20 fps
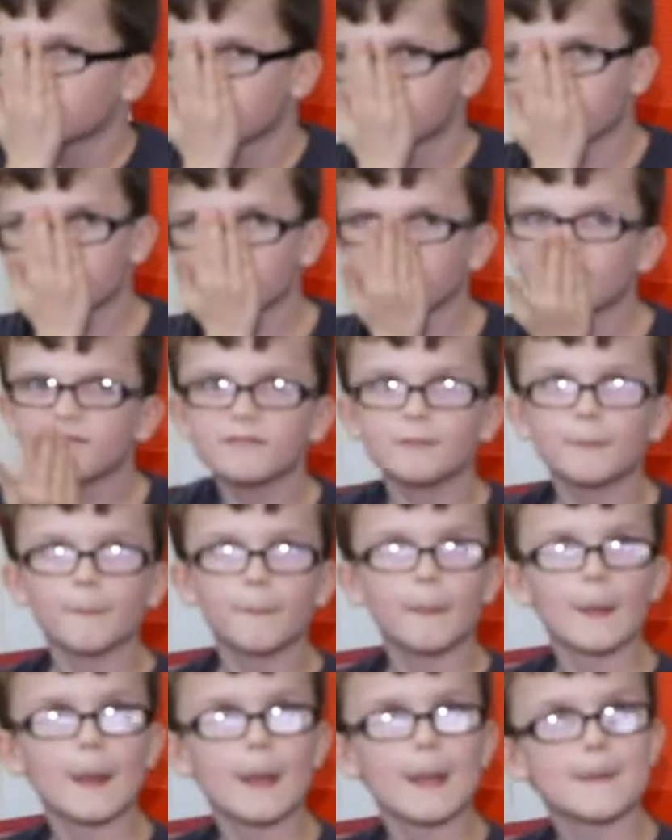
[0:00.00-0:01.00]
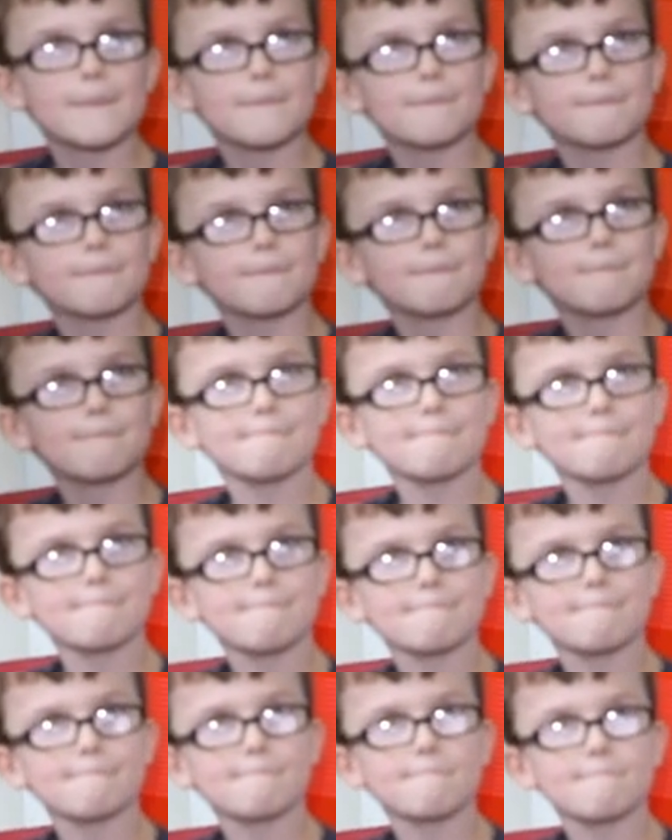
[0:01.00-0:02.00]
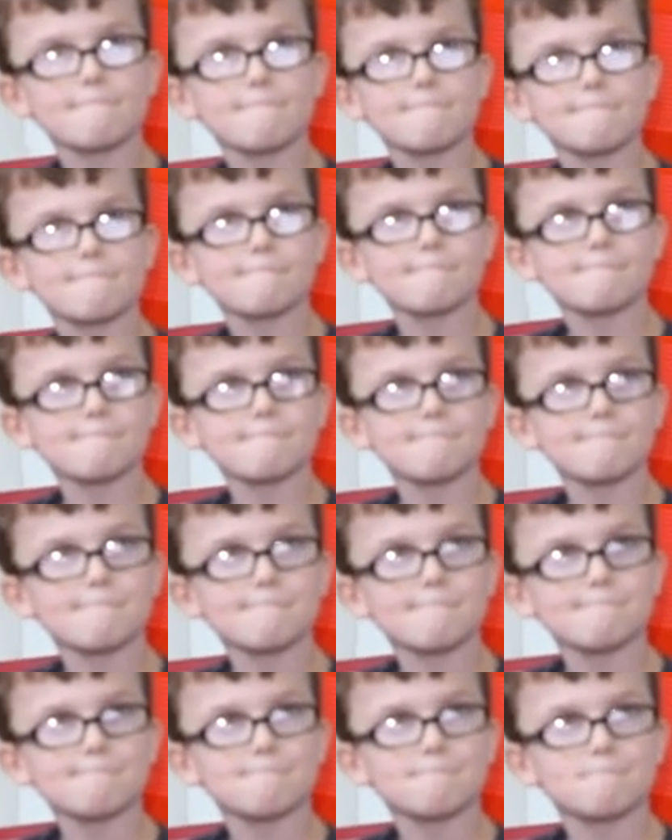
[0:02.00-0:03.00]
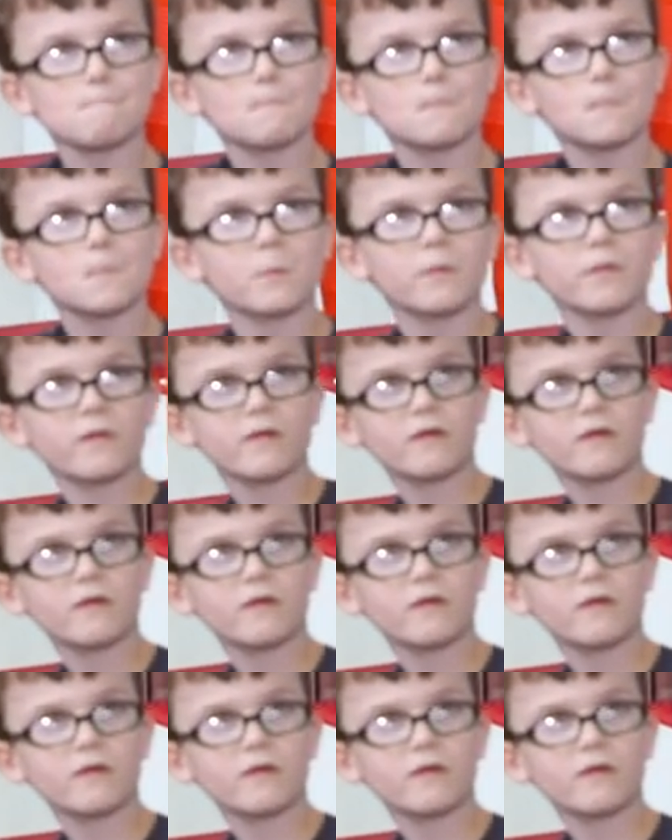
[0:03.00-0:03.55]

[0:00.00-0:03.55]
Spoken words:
(silent)